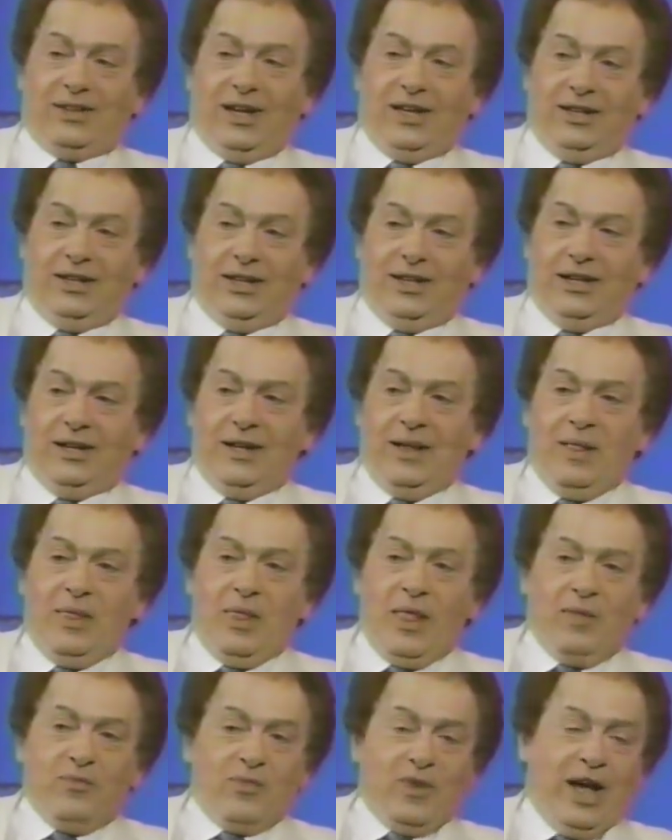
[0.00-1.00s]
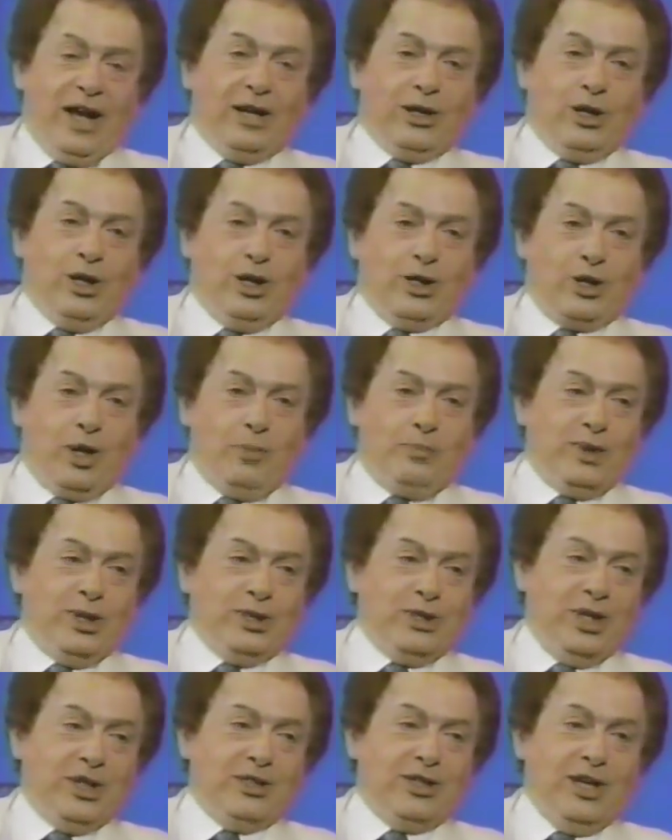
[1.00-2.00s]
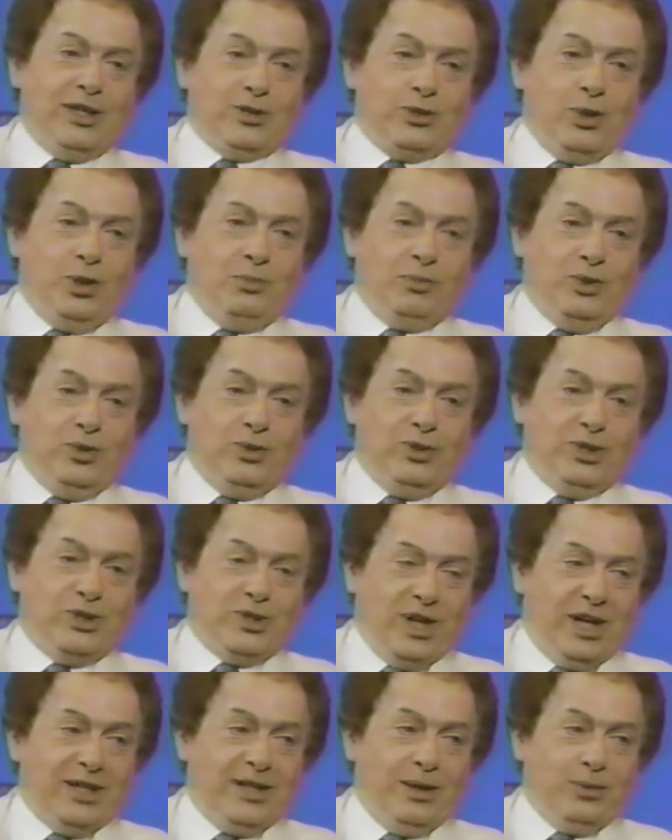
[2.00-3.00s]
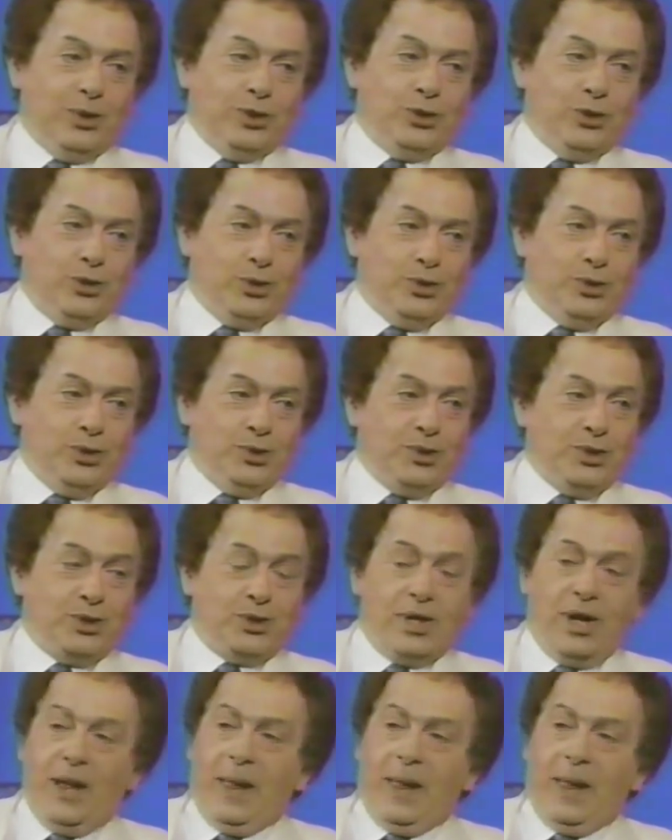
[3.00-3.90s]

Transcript: A couple of Gentiles saw me who decided I wasn't too Jewish.